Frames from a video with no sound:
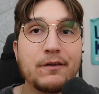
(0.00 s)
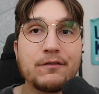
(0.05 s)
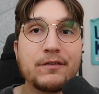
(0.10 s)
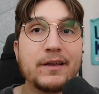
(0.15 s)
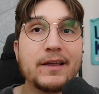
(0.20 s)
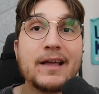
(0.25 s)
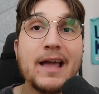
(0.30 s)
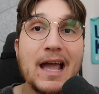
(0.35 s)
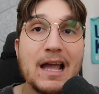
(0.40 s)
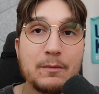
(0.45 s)

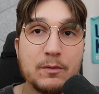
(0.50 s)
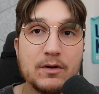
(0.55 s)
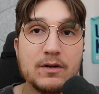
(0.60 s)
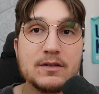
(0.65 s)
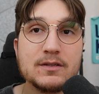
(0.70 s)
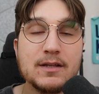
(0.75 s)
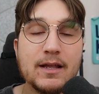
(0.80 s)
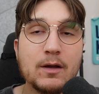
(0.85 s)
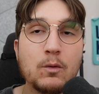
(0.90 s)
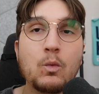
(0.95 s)
of
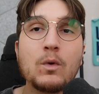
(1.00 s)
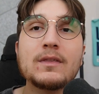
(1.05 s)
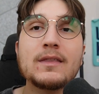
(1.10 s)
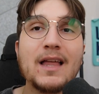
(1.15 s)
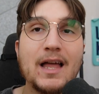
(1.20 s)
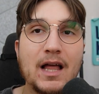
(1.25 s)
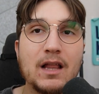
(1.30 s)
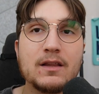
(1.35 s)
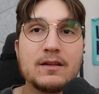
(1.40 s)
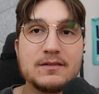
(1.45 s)
Gamers. Like, what
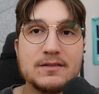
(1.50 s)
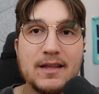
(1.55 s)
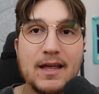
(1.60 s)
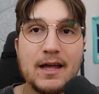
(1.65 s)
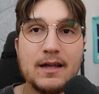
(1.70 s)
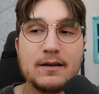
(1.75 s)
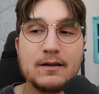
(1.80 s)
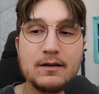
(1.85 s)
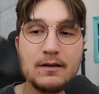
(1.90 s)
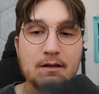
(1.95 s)
the hell is
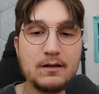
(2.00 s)
that?